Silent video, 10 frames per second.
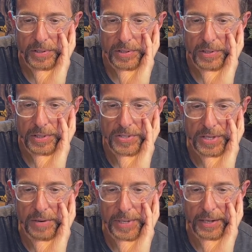It's got
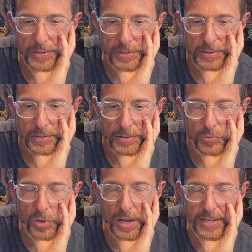to be out there.
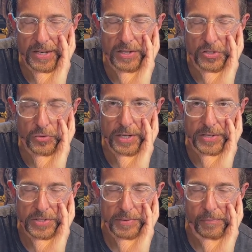Well, do
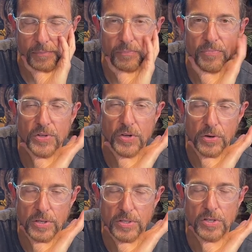this. Go
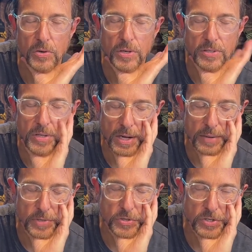to
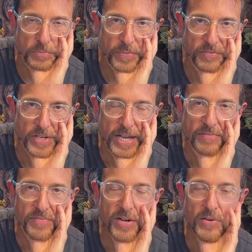YouTube. If you can't
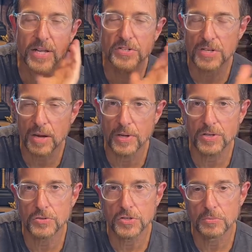find it on Insta, I'm on
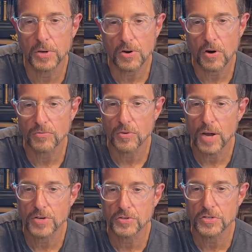YouTube under Artful
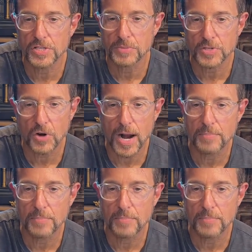Roger. Just subscribe.